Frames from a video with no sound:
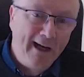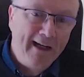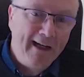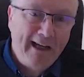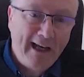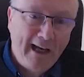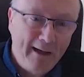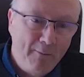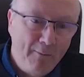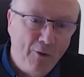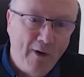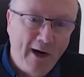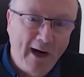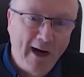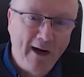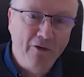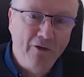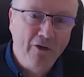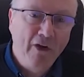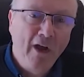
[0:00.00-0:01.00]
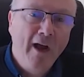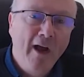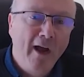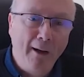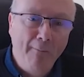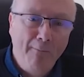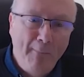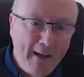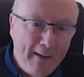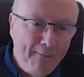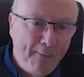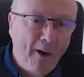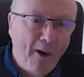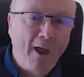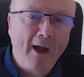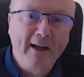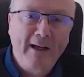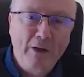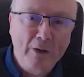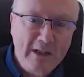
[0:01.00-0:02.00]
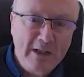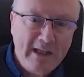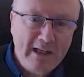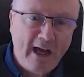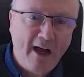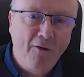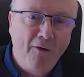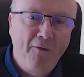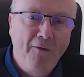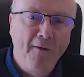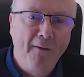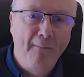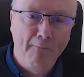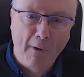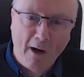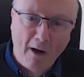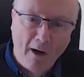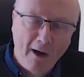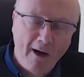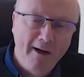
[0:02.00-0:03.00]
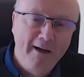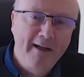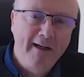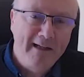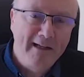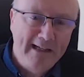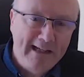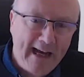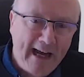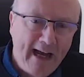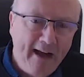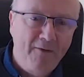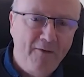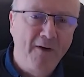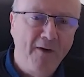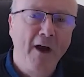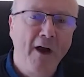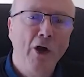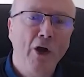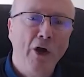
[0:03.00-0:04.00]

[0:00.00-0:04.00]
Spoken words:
came around, and people like yourself and Marlon and Dev,